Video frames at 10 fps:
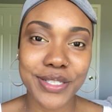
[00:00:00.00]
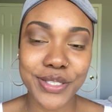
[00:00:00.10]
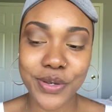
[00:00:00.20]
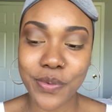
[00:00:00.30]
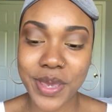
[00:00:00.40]

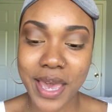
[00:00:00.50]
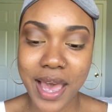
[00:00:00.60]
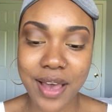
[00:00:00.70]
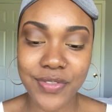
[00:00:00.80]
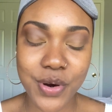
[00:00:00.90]
so we
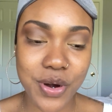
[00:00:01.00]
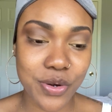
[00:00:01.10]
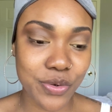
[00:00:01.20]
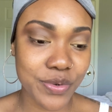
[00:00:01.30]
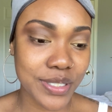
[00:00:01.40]
have our
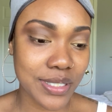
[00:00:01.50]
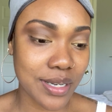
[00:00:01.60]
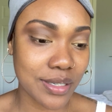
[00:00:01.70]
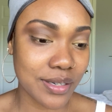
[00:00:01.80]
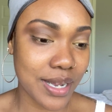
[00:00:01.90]
crease
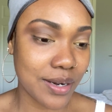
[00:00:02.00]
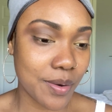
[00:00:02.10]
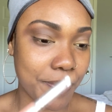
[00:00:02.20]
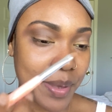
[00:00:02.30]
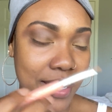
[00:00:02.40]
color and our
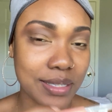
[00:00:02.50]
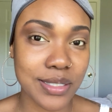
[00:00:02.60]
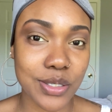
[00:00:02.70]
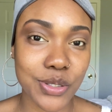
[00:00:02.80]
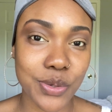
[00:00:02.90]

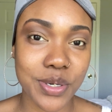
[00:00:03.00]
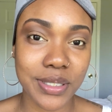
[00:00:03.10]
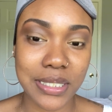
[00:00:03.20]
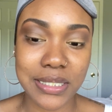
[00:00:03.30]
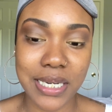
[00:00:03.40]
base sort of
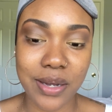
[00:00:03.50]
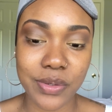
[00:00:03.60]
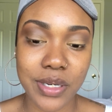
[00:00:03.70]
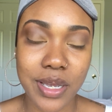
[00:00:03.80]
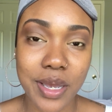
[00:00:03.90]
laid
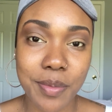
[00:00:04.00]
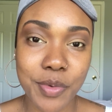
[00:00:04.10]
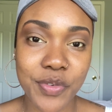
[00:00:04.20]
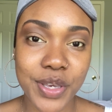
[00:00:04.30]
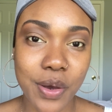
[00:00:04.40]
down.
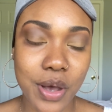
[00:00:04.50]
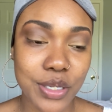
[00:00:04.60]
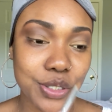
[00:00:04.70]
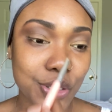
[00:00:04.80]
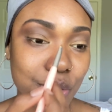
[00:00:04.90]
Moving
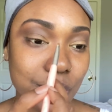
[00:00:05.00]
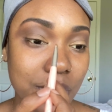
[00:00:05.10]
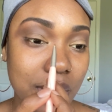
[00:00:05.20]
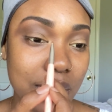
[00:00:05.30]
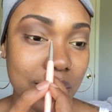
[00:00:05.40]
on to
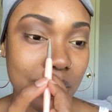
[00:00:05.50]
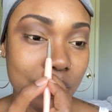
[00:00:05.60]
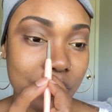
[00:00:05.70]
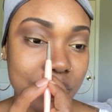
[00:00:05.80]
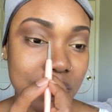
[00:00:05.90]
cutting the
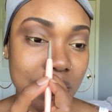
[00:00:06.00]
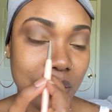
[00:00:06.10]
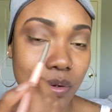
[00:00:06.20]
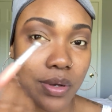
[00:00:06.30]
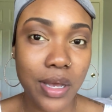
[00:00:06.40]
crease
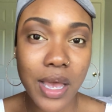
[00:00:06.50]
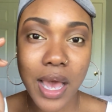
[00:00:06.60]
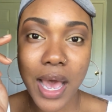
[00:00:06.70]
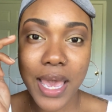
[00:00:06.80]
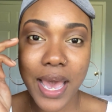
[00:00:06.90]
now.
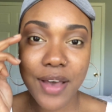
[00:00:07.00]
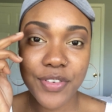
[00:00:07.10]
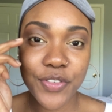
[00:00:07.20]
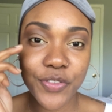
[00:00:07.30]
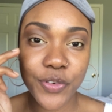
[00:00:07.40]
I have
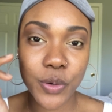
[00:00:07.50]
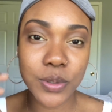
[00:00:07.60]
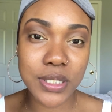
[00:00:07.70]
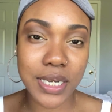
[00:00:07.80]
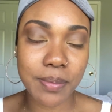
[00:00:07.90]
a
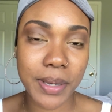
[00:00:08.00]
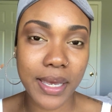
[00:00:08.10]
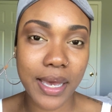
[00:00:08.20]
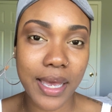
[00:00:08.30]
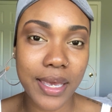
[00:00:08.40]
fold in my
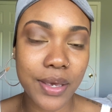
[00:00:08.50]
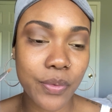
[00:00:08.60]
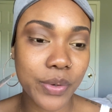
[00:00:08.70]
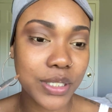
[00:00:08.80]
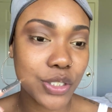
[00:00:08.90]
eye.
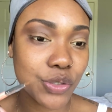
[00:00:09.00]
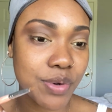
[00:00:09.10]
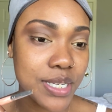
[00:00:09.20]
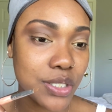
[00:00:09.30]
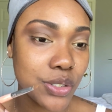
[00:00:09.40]
What I
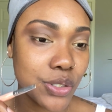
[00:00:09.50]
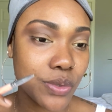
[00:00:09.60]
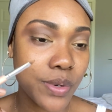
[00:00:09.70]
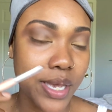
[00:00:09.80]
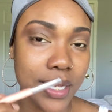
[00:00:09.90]
try to
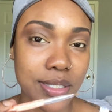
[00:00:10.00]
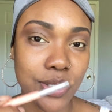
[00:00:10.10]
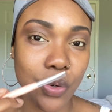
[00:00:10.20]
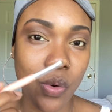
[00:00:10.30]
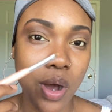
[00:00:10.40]
do is
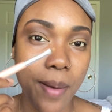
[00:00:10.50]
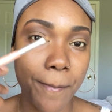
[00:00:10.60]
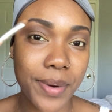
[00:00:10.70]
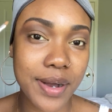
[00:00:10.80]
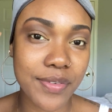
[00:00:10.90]
go
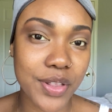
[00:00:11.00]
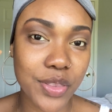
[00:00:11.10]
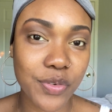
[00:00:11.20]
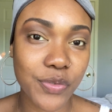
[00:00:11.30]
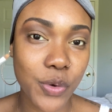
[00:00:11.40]
above the
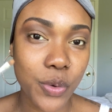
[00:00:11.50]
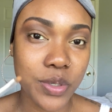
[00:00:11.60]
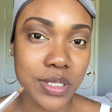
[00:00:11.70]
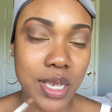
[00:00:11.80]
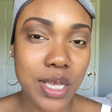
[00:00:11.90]

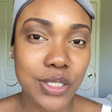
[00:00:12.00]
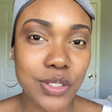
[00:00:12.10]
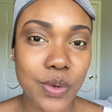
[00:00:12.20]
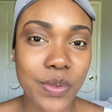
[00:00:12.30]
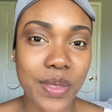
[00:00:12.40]
fold
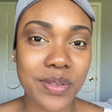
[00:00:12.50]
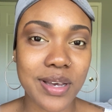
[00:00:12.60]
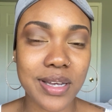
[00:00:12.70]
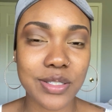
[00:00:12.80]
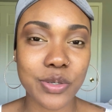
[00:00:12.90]
so that the
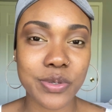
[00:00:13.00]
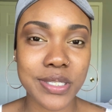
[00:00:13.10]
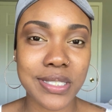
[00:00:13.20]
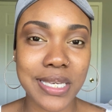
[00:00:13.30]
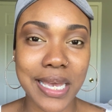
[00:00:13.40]
cut
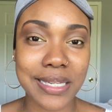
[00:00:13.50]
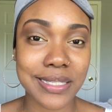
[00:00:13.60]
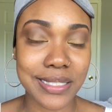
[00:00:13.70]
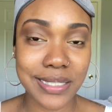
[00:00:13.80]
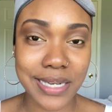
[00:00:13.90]
crease can
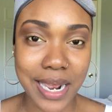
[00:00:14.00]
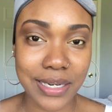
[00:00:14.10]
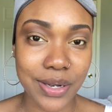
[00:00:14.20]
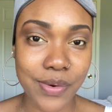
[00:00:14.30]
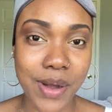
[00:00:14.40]
stand
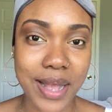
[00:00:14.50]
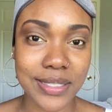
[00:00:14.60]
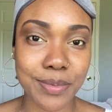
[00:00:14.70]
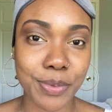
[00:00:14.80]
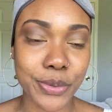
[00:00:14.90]
out as
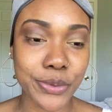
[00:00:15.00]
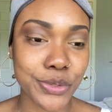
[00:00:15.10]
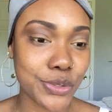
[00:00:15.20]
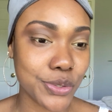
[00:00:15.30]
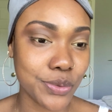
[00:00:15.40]

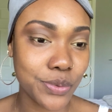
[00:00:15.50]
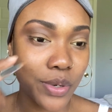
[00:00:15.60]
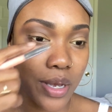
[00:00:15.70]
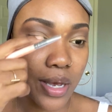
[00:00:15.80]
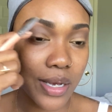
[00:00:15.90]
opposed to
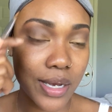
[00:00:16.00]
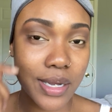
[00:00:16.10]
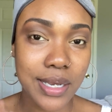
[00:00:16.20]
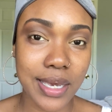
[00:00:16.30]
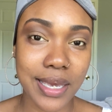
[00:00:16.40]

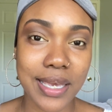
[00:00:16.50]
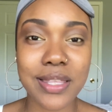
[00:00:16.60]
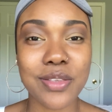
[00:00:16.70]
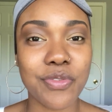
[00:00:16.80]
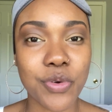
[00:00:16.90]
cutting it
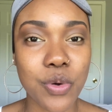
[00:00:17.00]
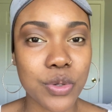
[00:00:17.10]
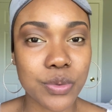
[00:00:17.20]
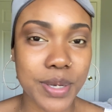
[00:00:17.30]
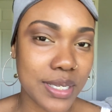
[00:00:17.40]
in the
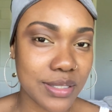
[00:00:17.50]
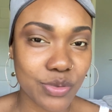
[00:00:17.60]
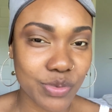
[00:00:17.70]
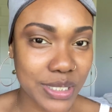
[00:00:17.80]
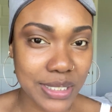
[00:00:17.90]
fold when it
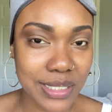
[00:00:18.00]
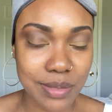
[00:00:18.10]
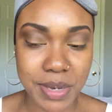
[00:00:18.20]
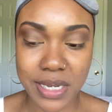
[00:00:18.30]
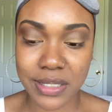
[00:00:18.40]
really
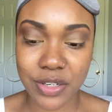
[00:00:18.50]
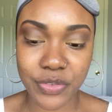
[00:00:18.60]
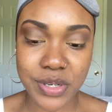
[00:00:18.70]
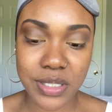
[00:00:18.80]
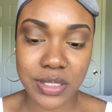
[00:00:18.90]
doesn't make a
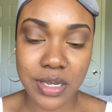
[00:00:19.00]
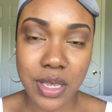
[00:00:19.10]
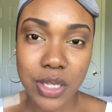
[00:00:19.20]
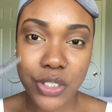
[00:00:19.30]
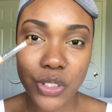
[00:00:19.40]
difference.
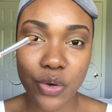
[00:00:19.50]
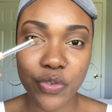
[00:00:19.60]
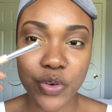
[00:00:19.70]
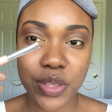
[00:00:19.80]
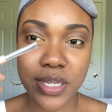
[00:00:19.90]
So
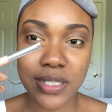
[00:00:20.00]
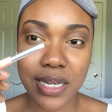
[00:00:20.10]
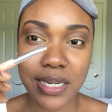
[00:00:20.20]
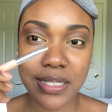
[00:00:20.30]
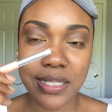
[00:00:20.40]
for this, I
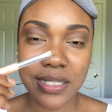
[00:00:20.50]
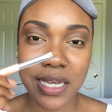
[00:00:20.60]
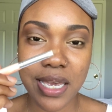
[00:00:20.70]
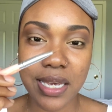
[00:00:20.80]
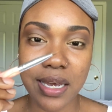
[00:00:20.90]
like to
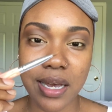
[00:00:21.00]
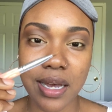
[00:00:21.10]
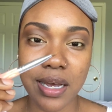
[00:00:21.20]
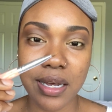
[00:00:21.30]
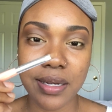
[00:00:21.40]
take
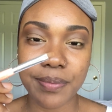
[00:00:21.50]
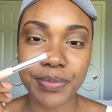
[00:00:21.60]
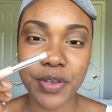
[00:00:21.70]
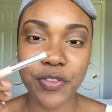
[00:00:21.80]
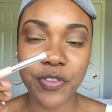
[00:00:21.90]
a
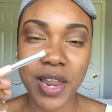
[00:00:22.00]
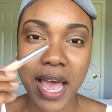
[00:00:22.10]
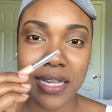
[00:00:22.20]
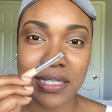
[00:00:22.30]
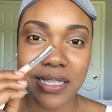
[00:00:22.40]

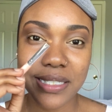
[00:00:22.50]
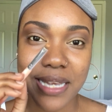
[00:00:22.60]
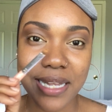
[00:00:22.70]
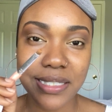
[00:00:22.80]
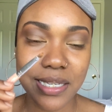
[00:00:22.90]
flat,
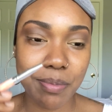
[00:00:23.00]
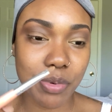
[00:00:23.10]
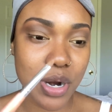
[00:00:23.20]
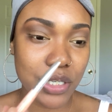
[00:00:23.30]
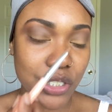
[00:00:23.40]
dense
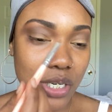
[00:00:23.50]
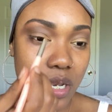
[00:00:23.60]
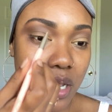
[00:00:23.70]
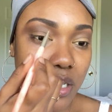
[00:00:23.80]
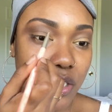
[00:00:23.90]
brush
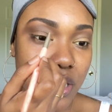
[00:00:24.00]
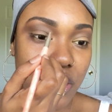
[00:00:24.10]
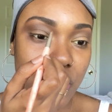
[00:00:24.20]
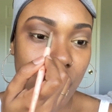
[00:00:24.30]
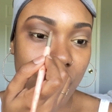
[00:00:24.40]

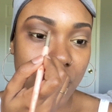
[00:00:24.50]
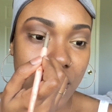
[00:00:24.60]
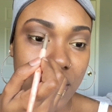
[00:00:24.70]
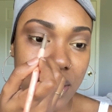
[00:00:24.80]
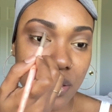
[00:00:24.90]
just so that
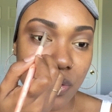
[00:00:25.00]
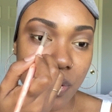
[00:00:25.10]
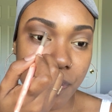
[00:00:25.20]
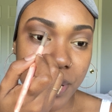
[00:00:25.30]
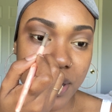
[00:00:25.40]
I can go
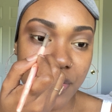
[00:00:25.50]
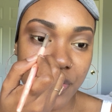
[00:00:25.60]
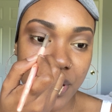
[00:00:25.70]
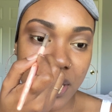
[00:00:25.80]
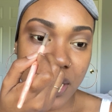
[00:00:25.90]
above,
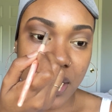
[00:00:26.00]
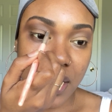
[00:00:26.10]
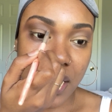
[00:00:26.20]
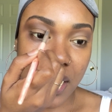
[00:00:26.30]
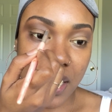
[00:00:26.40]

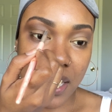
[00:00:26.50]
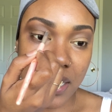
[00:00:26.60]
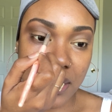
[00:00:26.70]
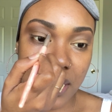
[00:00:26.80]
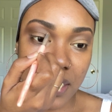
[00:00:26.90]

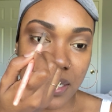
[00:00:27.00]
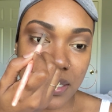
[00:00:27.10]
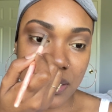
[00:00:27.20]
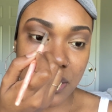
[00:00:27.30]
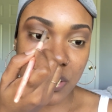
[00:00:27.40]
and I
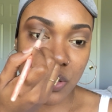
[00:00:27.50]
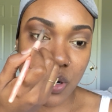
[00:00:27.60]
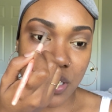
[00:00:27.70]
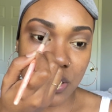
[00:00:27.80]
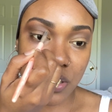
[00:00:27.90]
like to
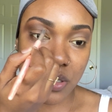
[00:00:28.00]
start